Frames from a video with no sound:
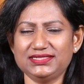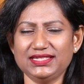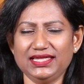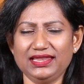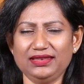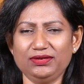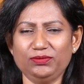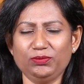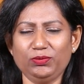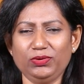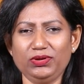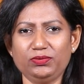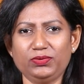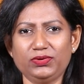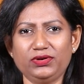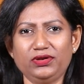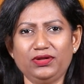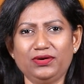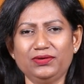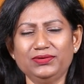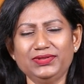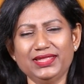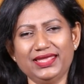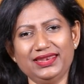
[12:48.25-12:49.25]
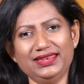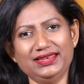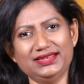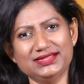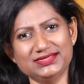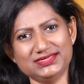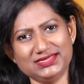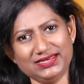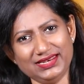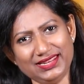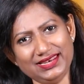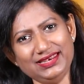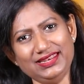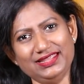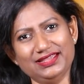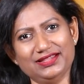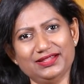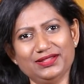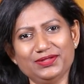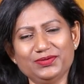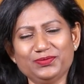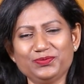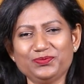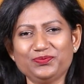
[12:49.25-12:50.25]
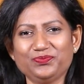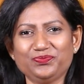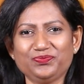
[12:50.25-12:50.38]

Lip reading: Then we would know that it is in India.